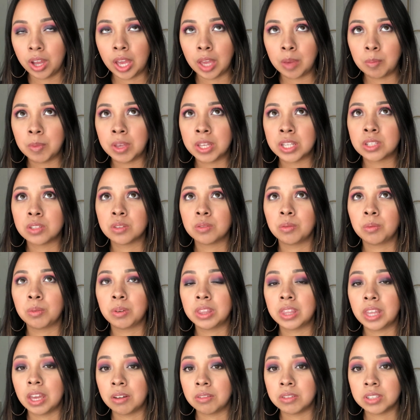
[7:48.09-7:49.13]
I meant
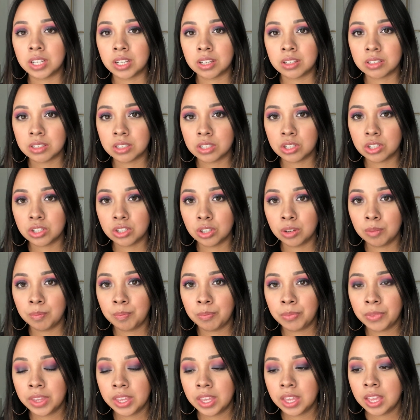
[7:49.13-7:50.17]
without Down syndrome.
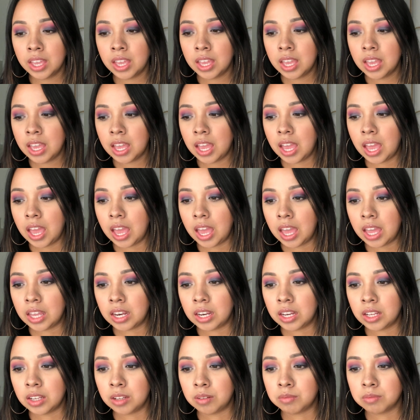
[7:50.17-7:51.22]
And
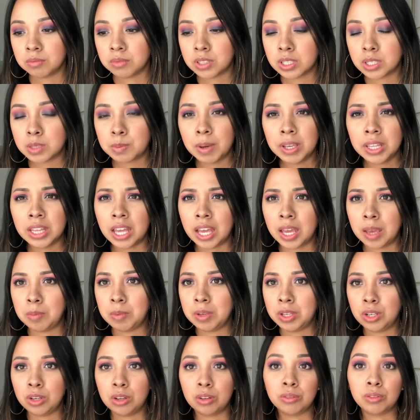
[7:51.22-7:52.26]
despite that,
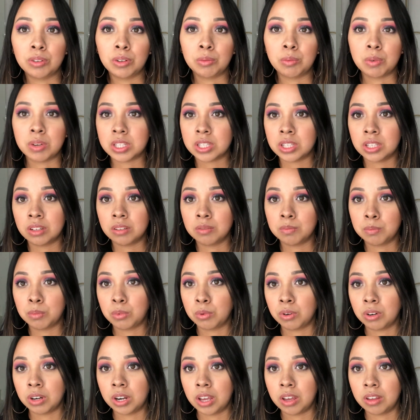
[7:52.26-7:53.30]
Nova wasn't
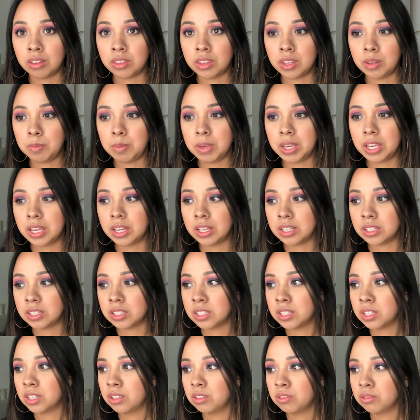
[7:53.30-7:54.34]
born healthy,
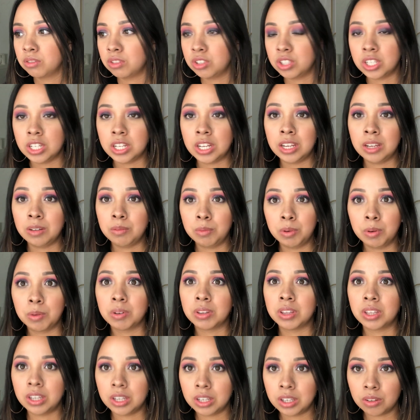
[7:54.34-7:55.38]
because we were
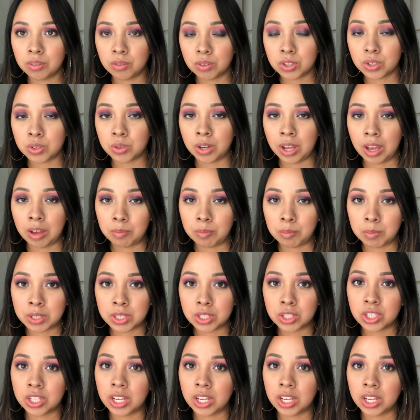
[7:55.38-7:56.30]
in the NICU for 2.5 months.